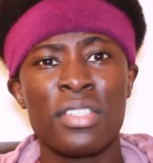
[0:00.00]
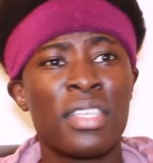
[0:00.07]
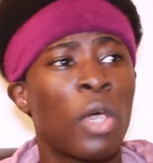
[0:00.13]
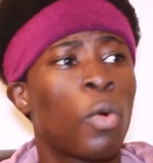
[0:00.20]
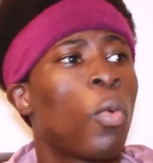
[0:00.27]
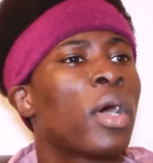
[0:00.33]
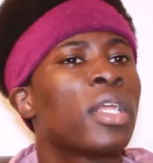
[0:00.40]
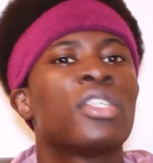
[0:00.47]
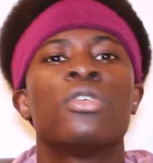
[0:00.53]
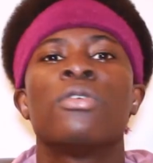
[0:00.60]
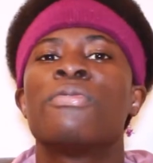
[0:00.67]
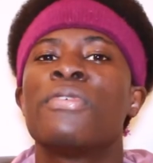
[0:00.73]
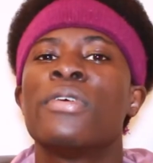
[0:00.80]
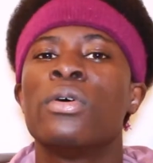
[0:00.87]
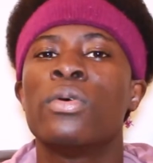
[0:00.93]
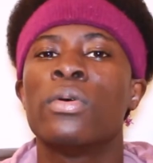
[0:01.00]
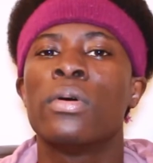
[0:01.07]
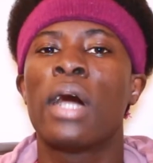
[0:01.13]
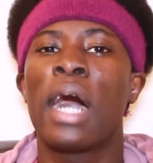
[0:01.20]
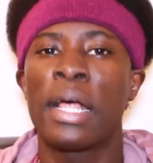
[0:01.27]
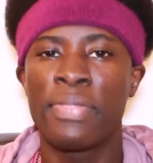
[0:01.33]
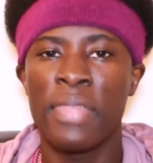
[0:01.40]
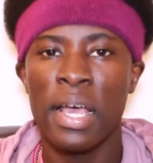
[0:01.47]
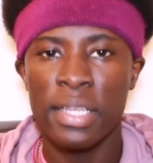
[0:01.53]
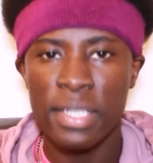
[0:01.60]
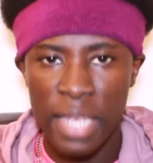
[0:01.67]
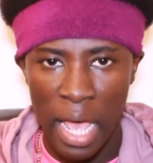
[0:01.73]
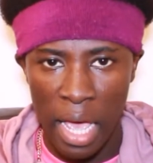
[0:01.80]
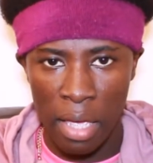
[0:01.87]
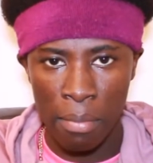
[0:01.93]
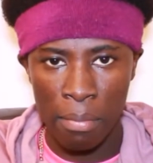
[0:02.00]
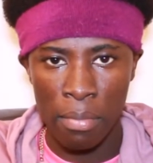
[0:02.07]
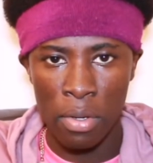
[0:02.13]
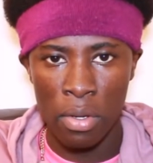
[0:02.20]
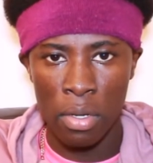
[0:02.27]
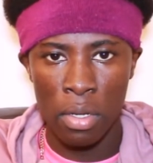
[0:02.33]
Say what you feel at that time